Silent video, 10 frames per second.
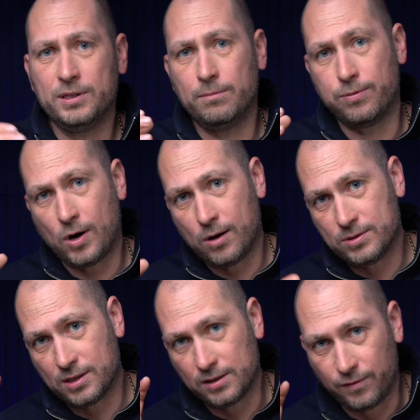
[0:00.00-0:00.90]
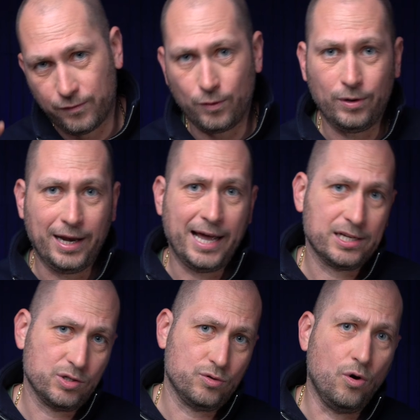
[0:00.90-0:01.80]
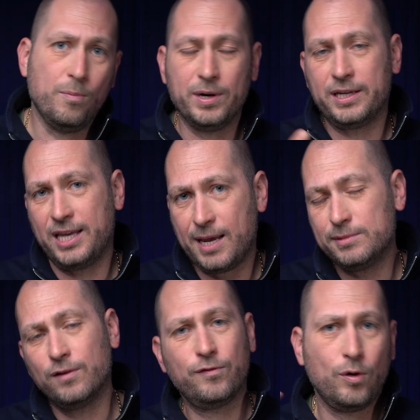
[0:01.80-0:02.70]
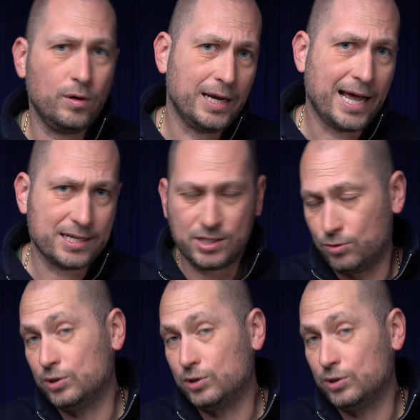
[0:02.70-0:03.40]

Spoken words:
the browser, the phone lags. You open a game, the phone lags. You